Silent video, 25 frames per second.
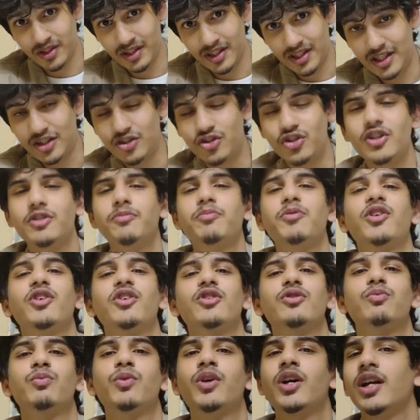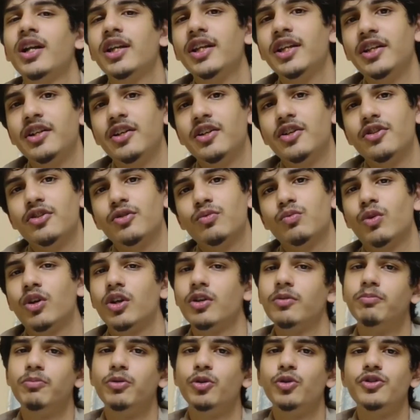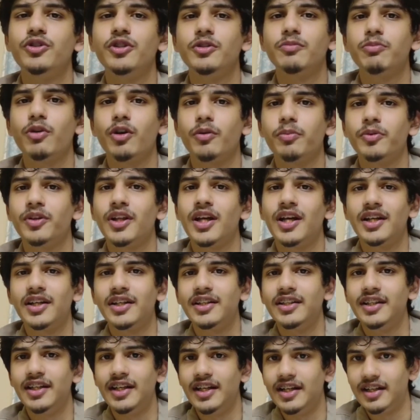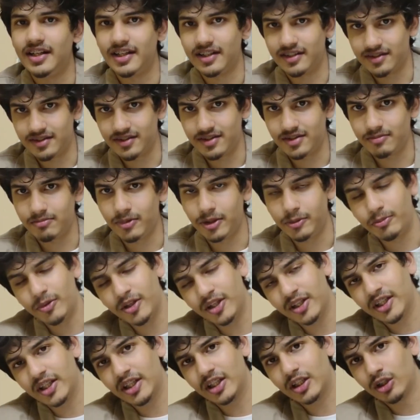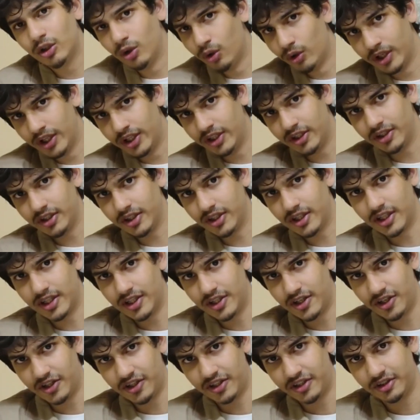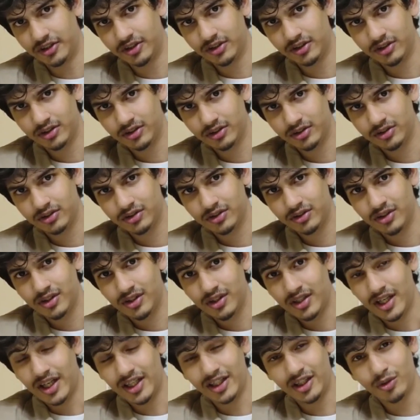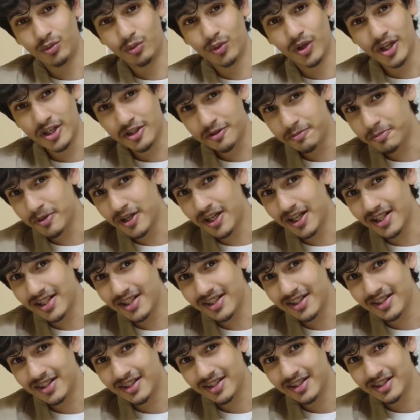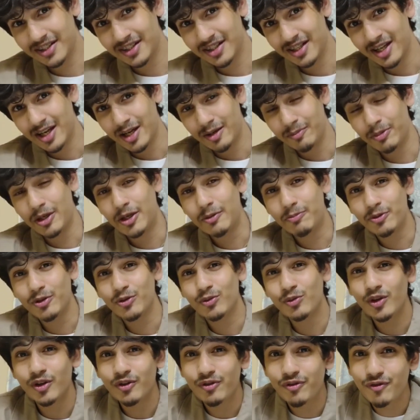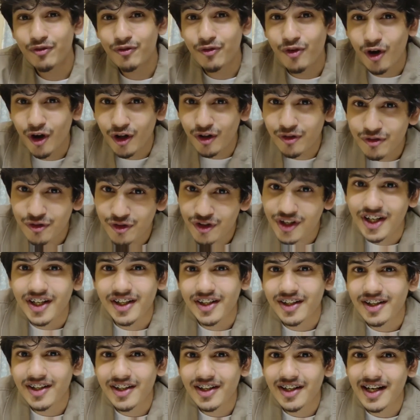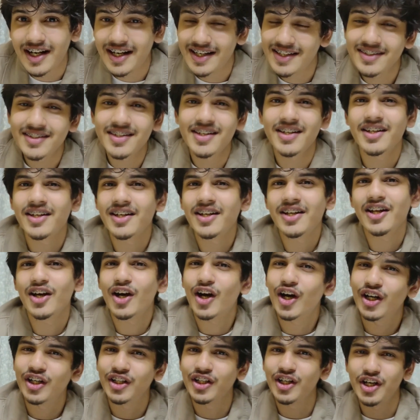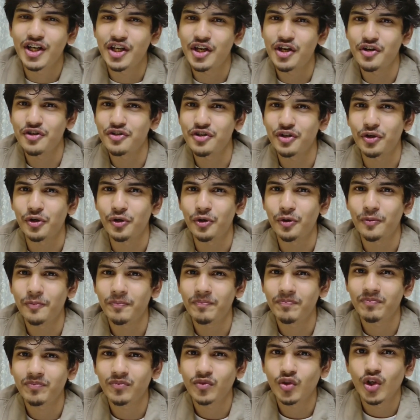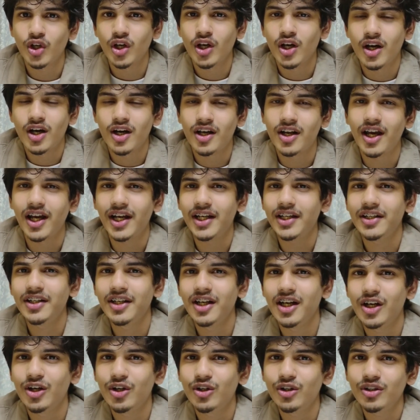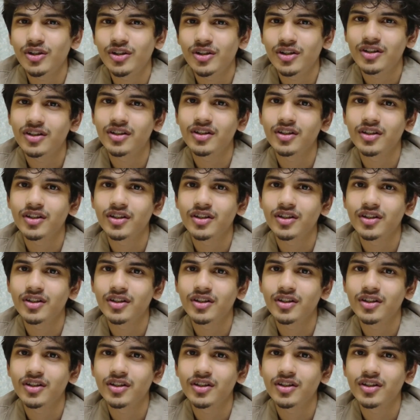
it's just because world leaders want to boost the popularity ratings by bringing glory to the country. And the worst part, people will fall for it as they did 100 years ago. Right now,